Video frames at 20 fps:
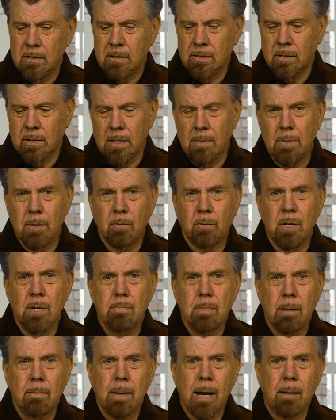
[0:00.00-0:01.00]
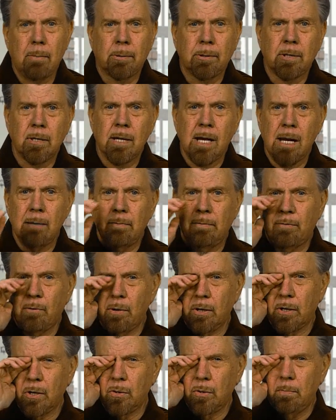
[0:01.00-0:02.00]
Or let me read my Bible tonight before I
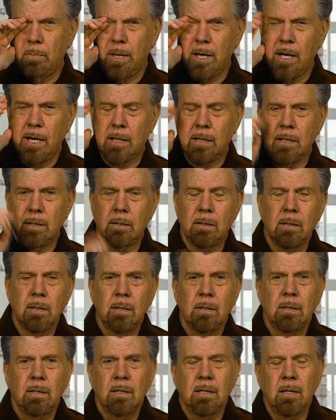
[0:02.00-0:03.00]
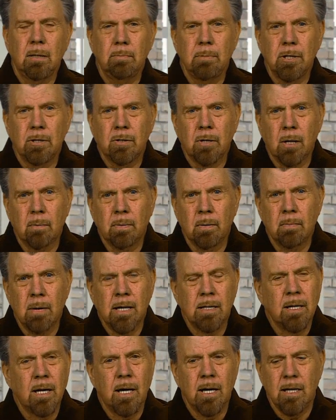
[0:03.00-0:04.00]
go to bed and help me interpret my
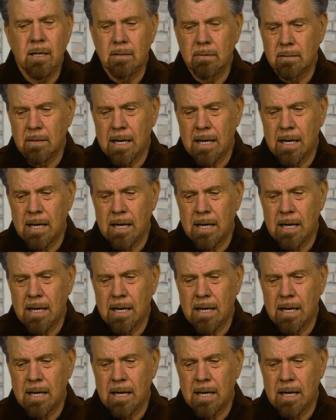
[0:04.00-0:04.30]
day.